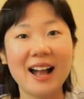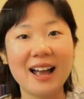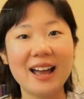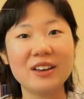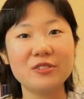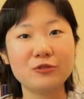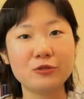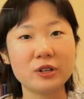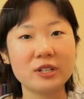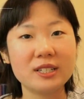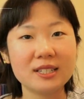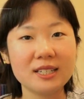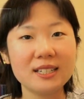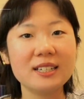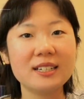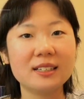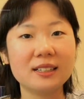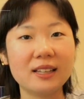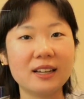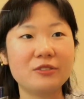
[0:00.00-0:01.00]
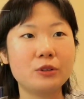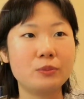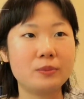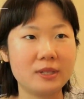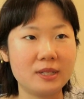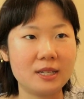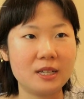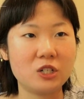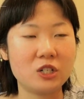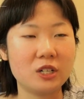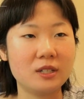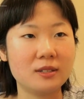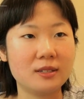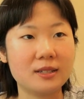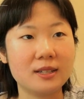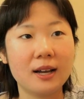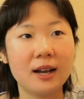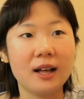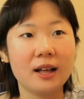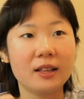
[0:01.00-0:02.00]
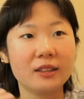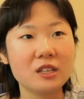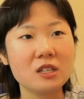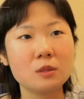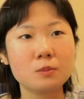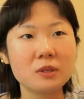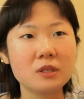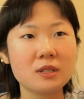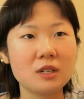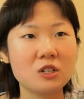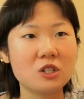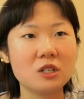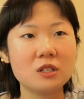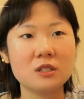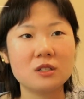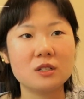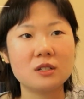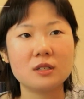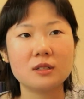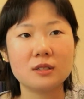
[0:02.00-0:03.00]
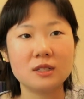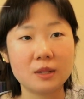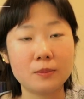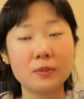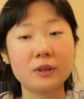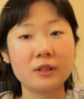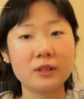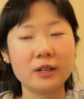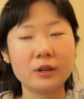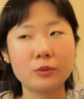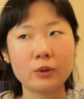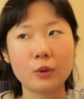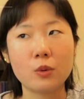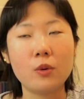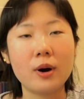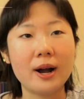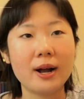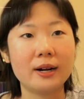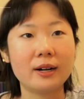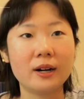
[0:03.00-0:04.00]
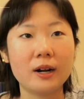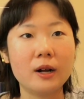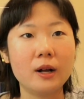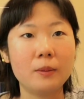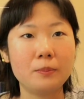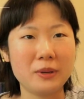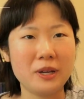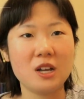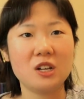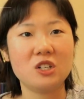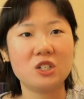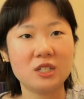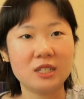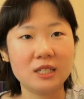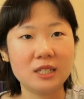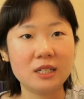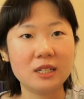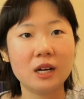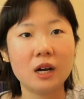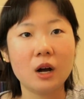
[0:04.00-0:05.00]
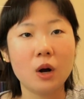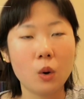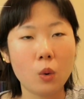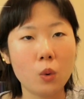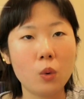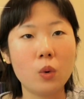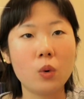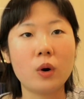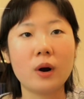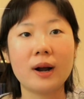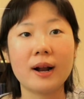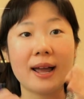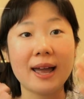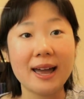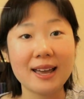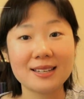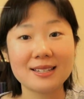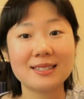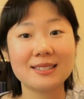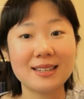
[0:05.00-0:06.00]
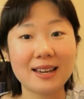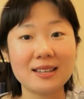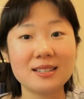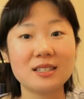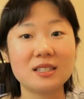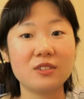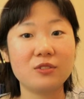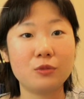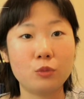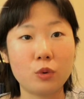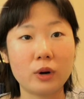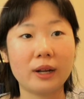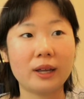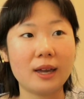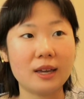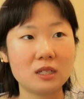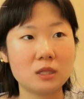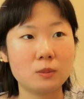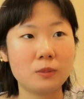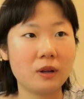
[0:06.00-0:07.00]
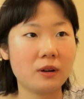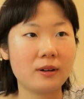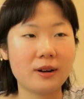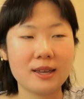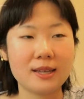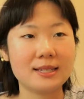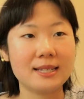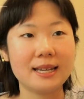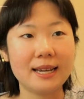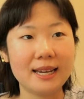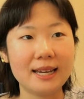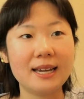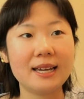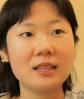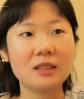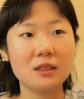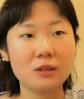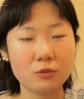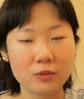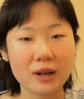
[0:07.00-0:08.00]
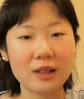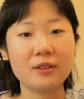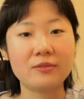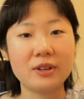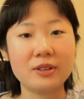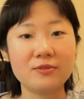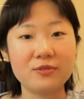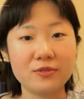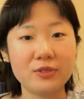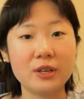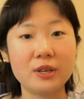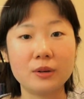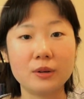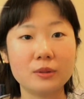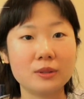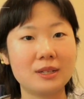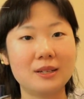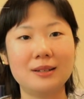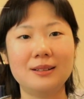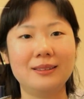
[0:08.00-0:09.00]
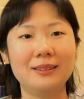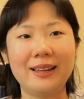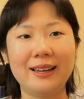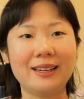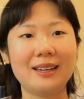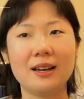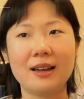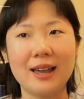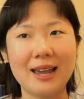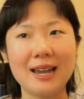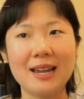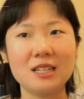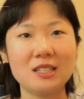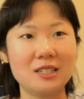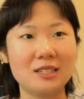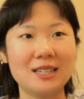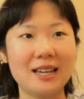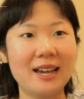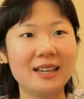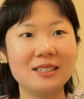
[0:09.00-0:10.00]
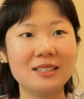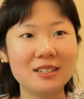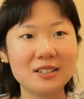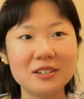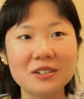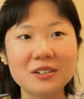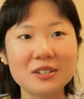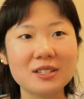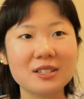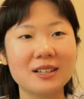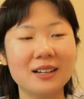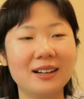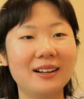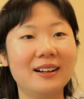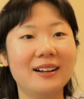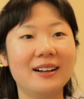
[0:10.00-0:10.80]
And for senior level positions, these positions typically require a PhD or extensive work experience in relevant field, like 8 to 10 years.